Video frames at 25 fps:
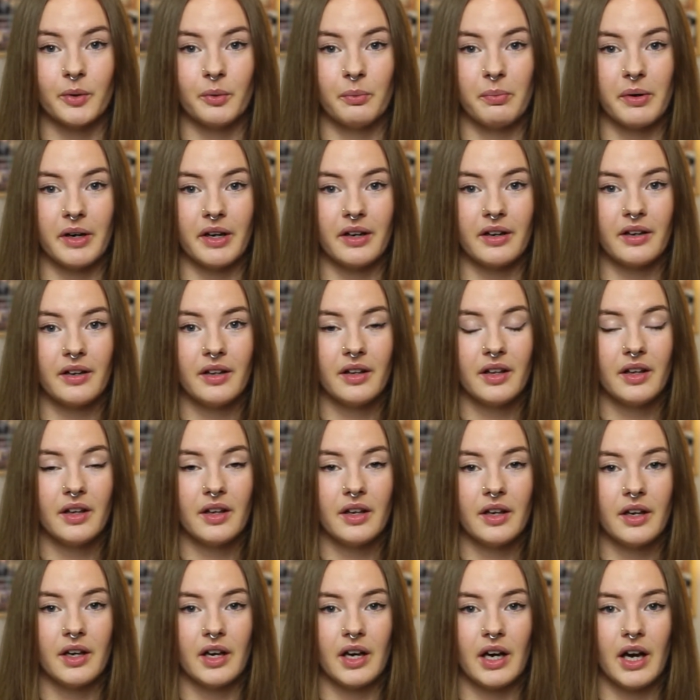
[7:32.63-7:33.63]
but
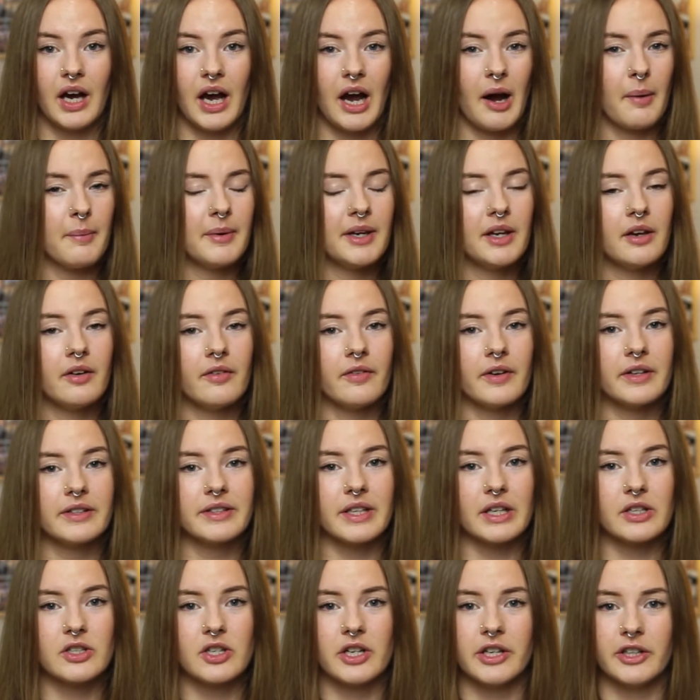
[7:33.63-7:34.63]
how many of us
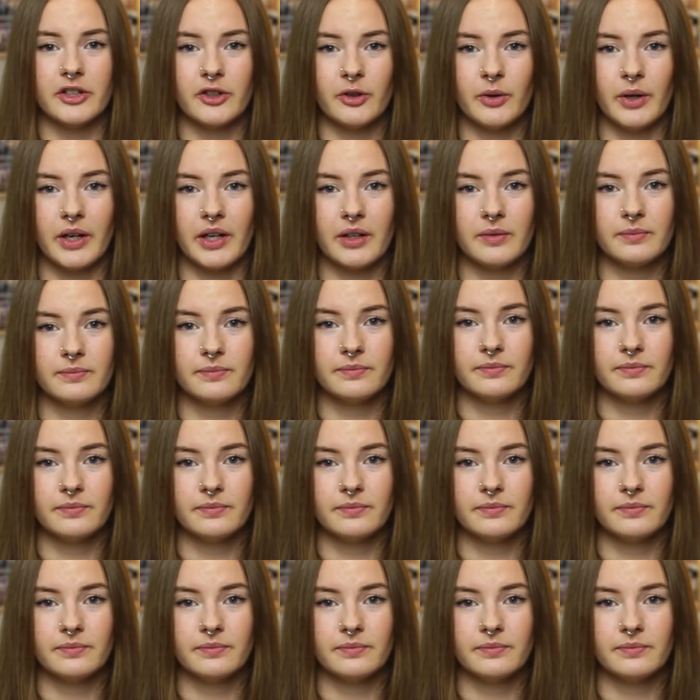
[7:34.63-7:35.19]
actually do it?